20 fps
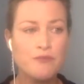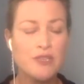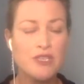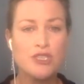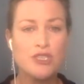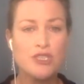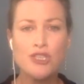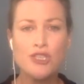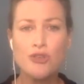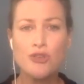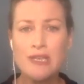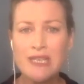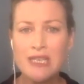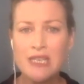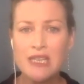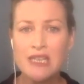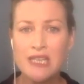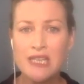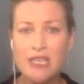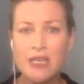So you need to
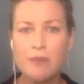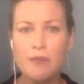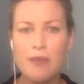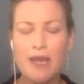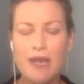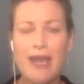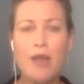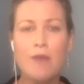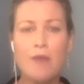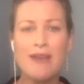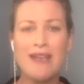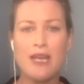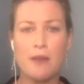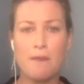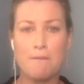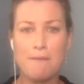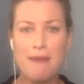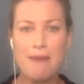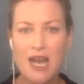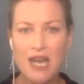think about how am I going
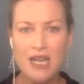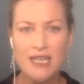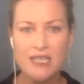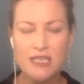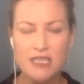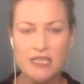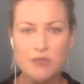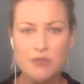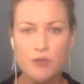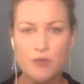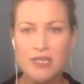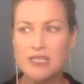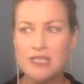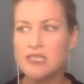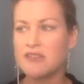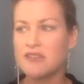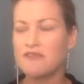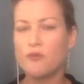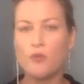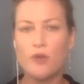to market this? What are the
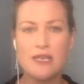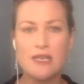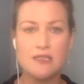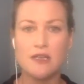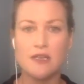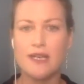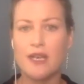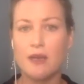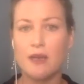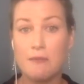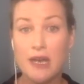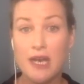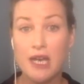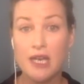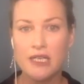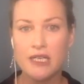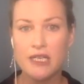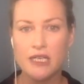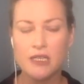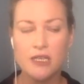different ways that I can
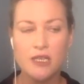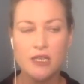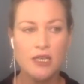market it?